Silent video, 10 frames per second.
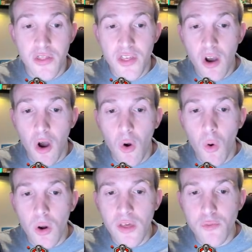They are
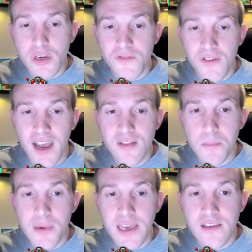all, if we divide
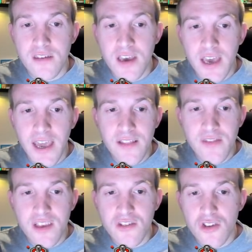the base
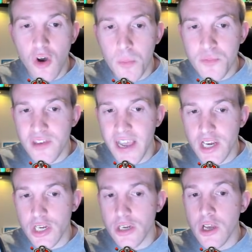in this top
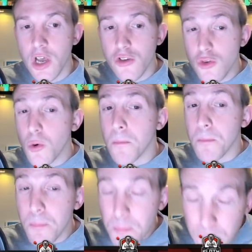section.
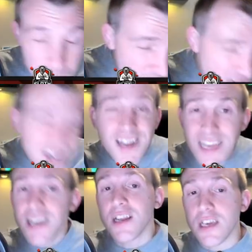So
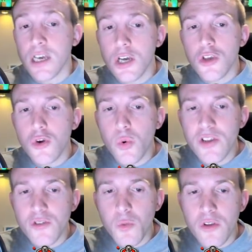clearly, you're
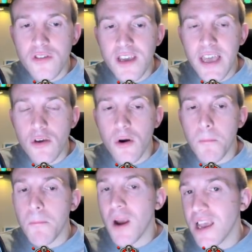going to want to get
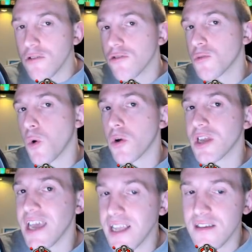your kill
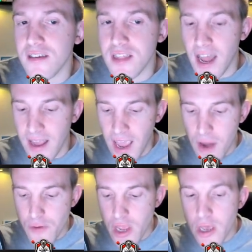squad into that
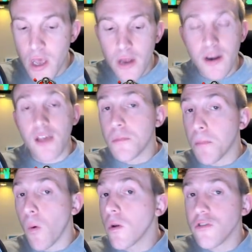area. Now, the
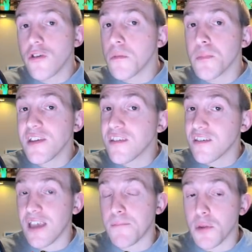bowlers can be
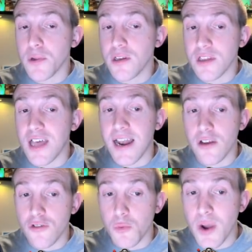susceptible to that
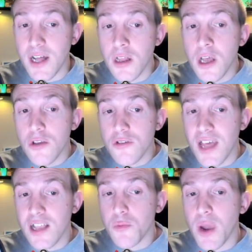as well, so
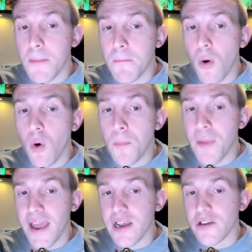that's where more
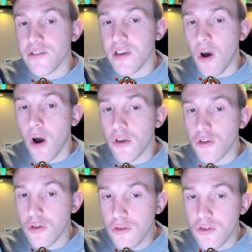peckers are
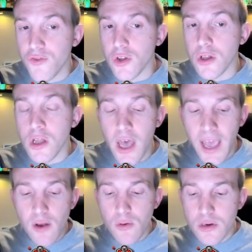useful
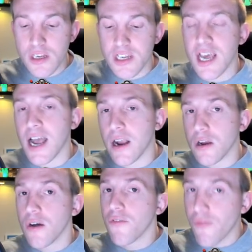in order to
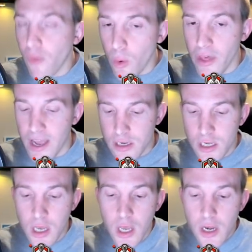tank for
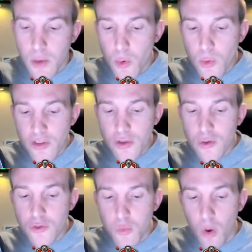that. Now, we're going to
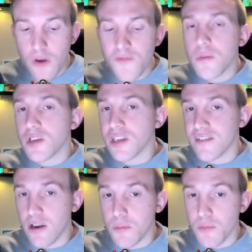use one of them to
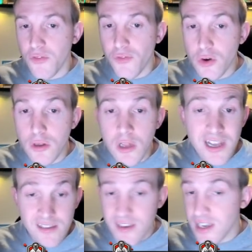set up the funnel,
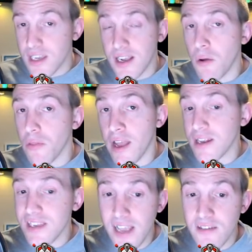taking out that